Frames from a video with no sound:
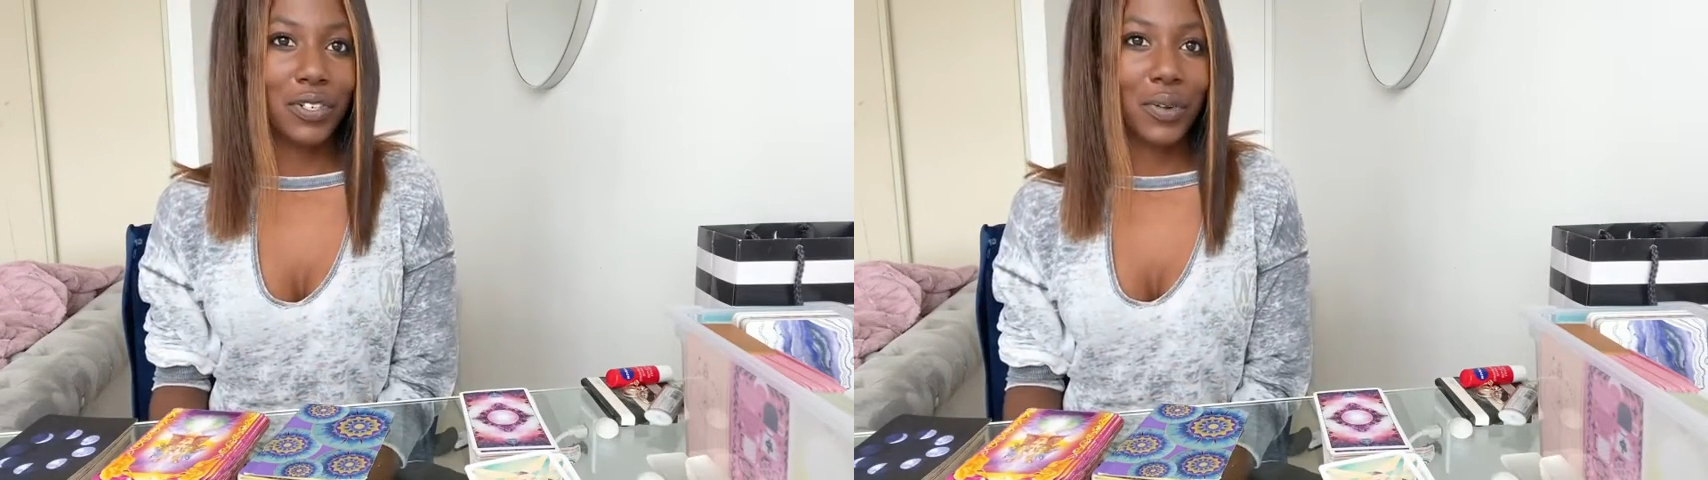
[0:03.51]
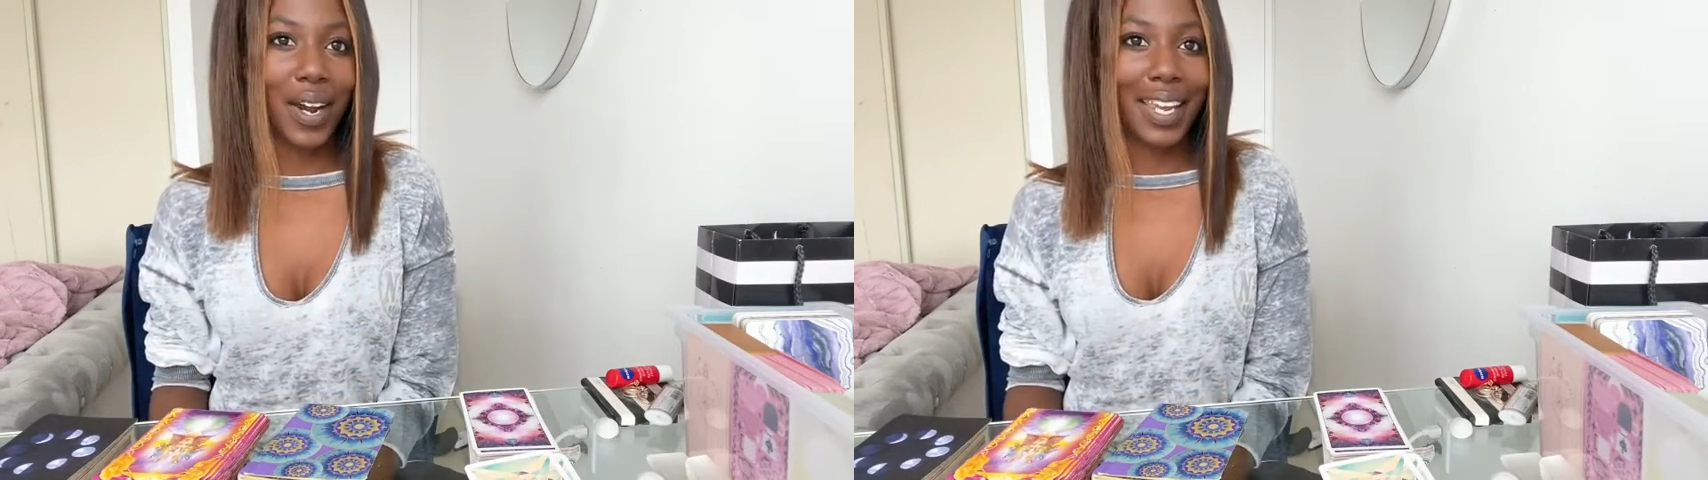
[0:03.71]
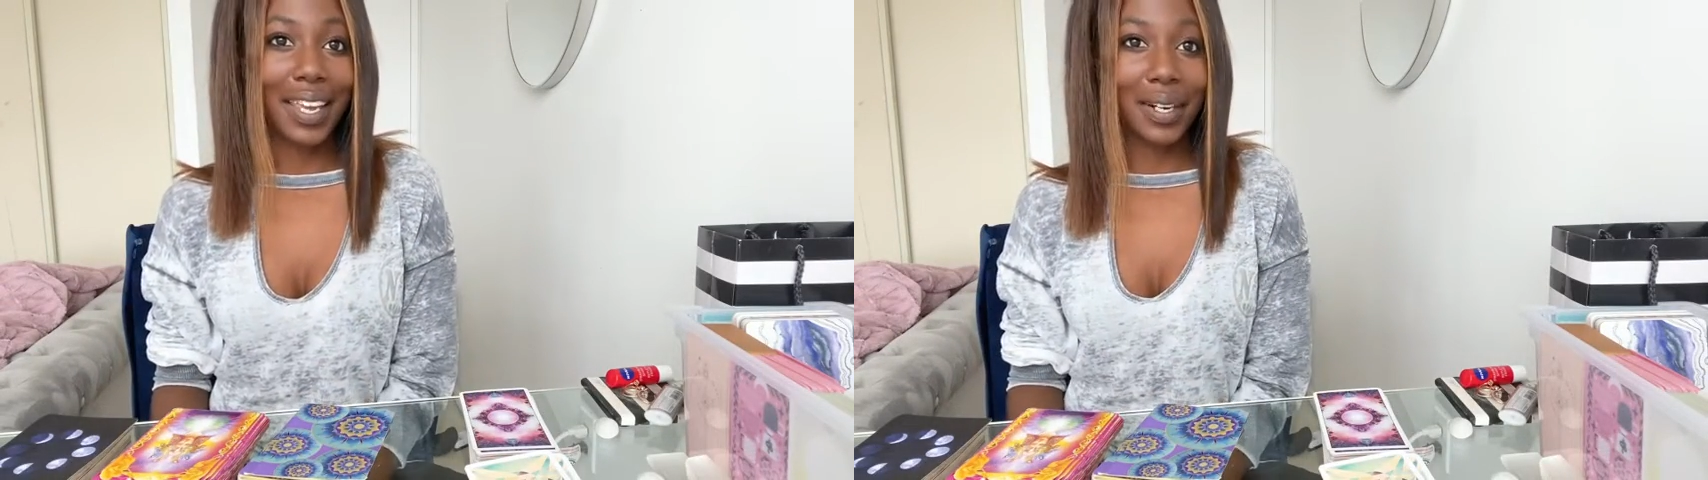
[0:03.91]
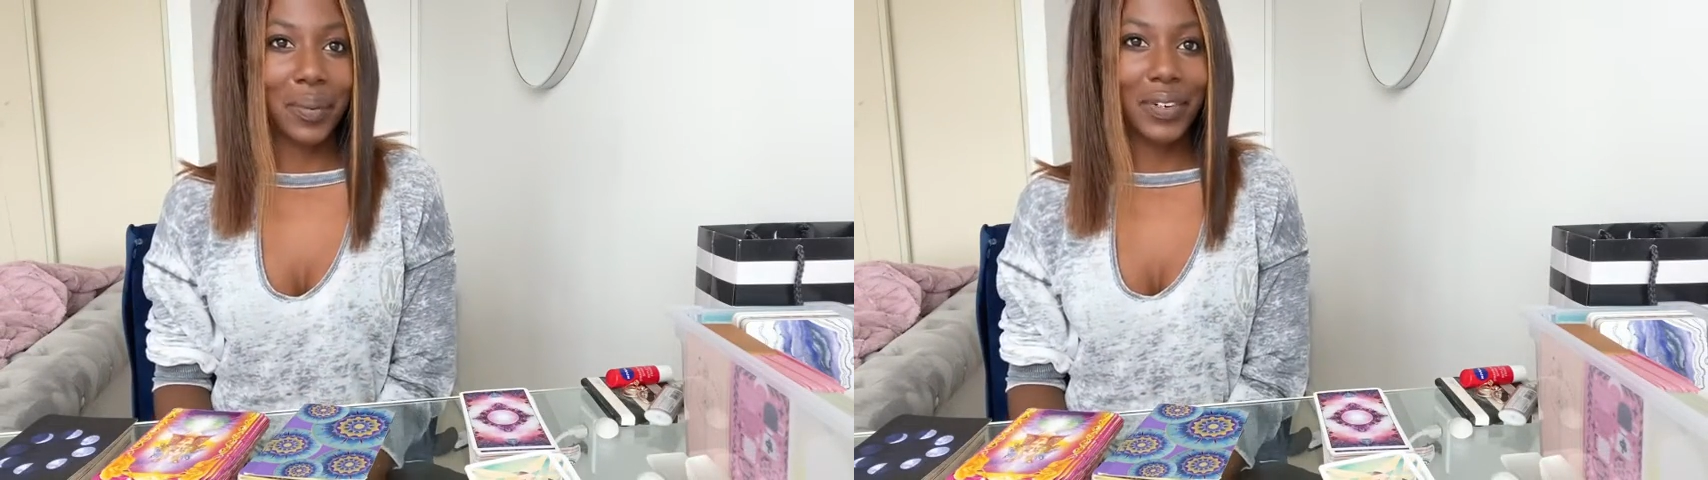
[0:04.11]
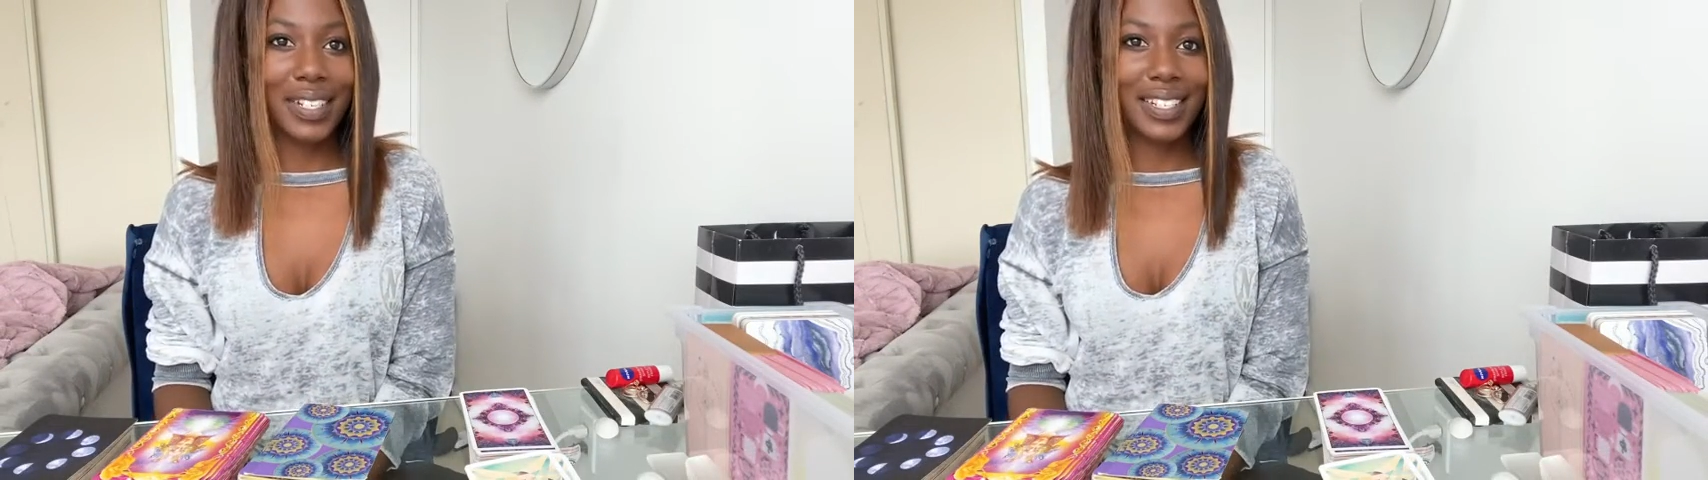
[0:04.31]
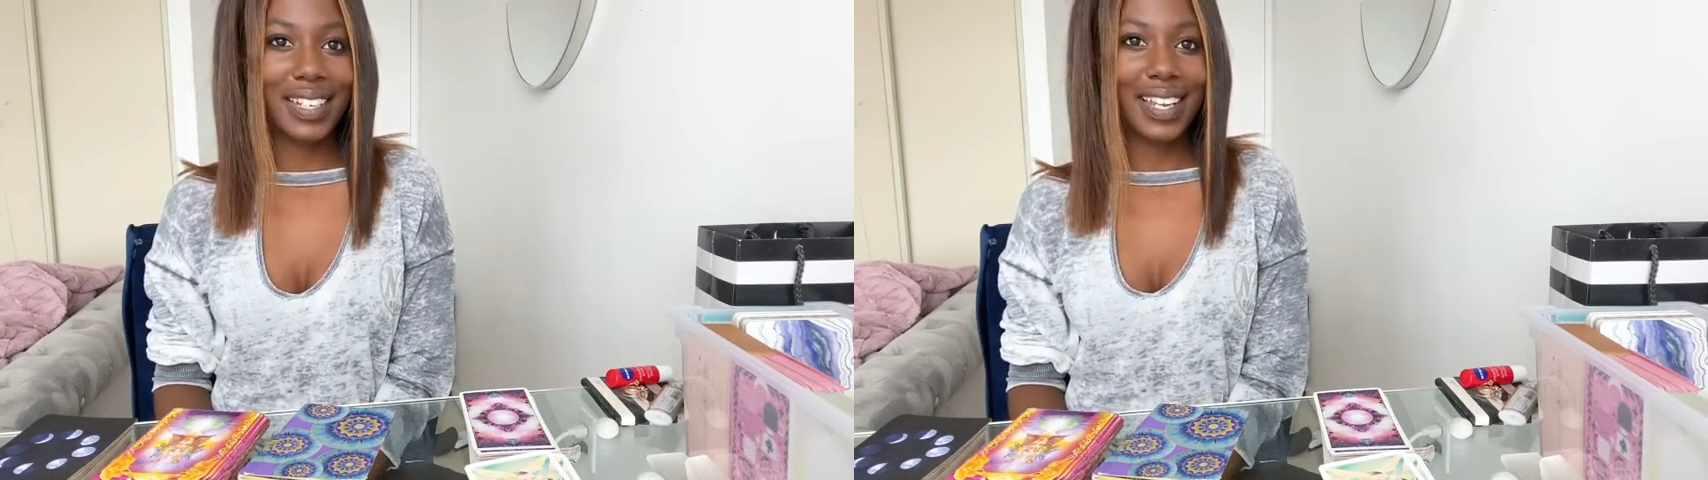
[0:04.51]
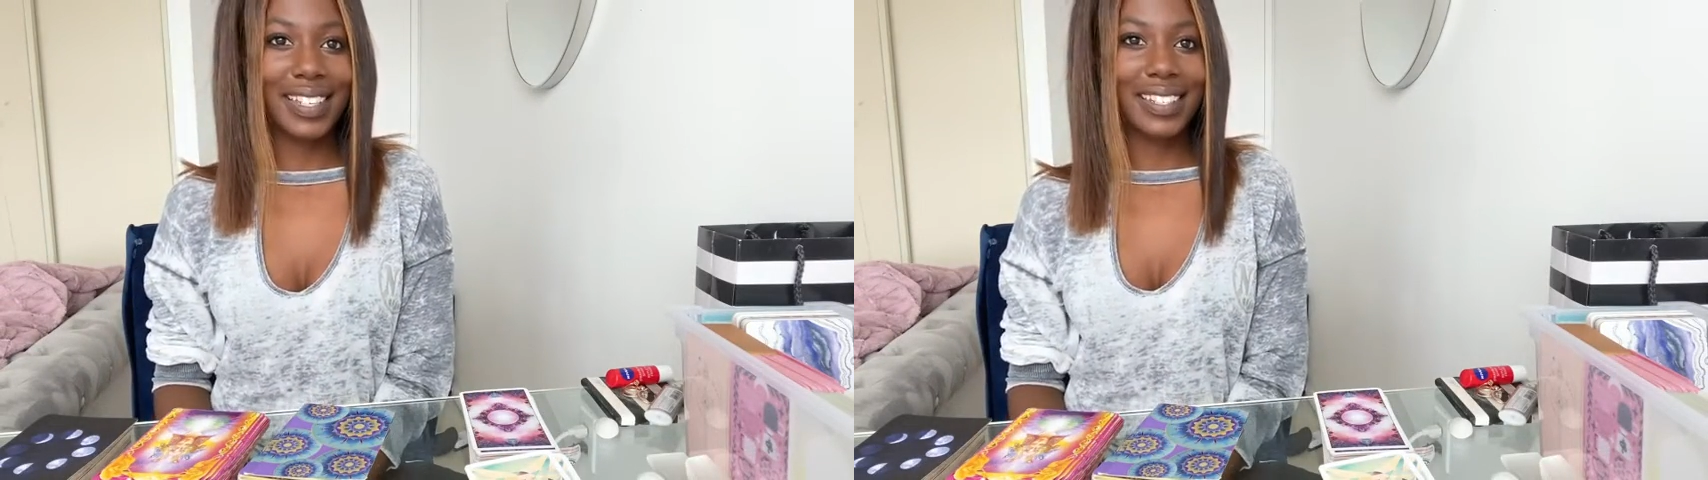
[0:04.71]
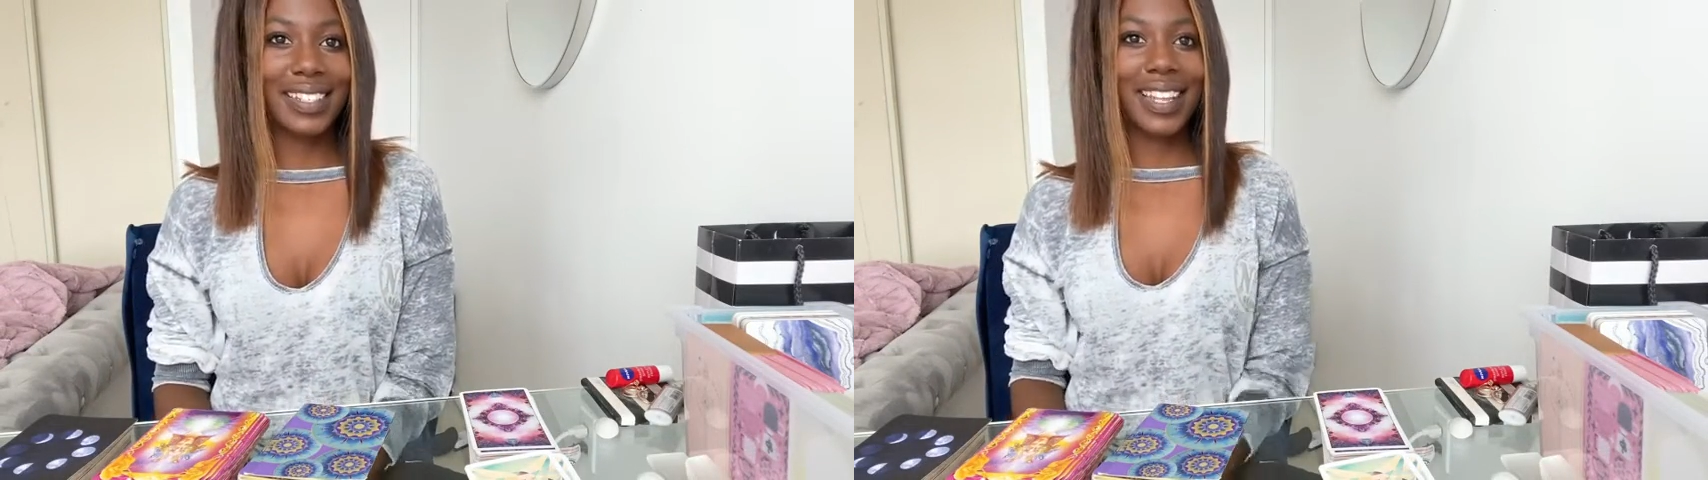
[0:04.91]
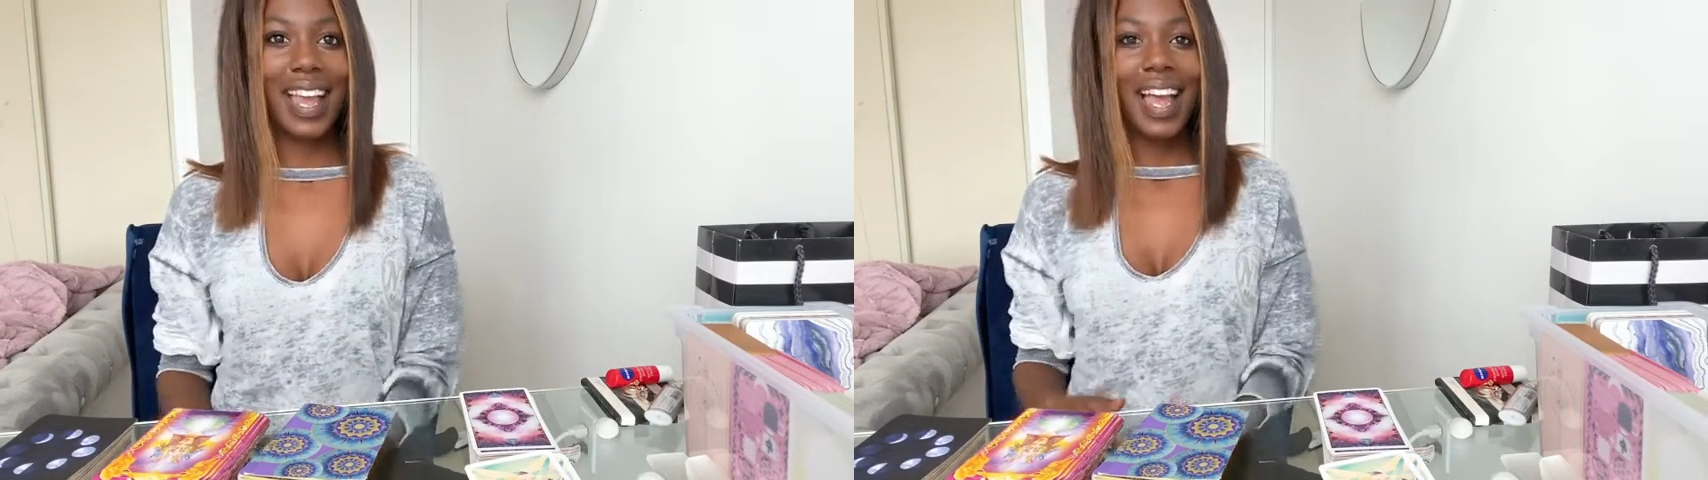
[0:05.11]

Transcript: to Arcana Priestess.